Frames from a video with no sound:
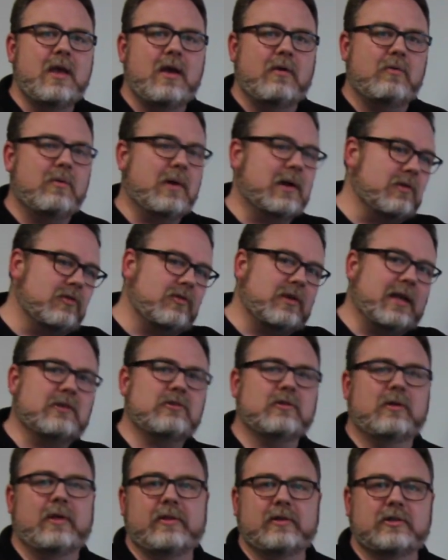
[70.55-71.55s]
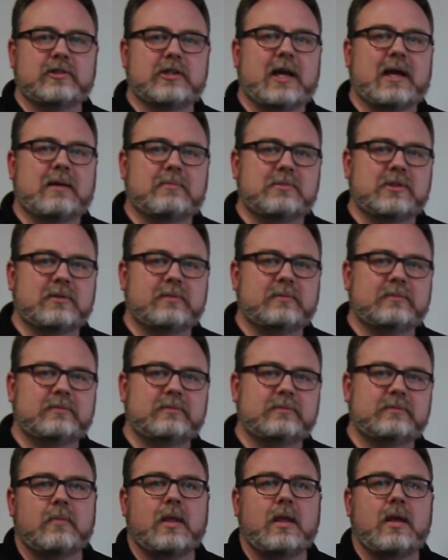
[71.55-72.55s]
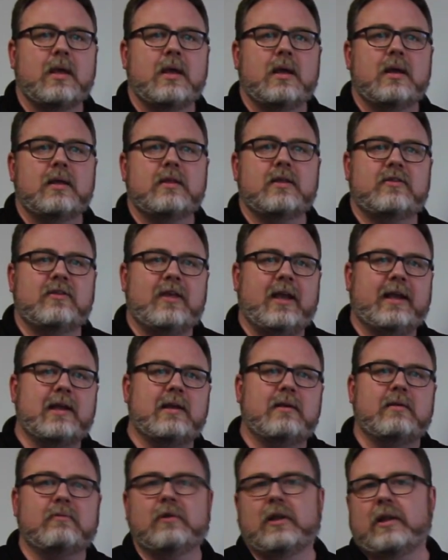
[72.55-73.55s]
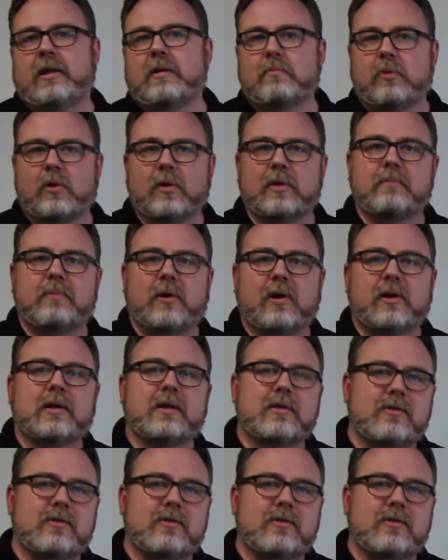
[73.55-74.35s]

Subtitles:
where to schedule other jobs. The second really important part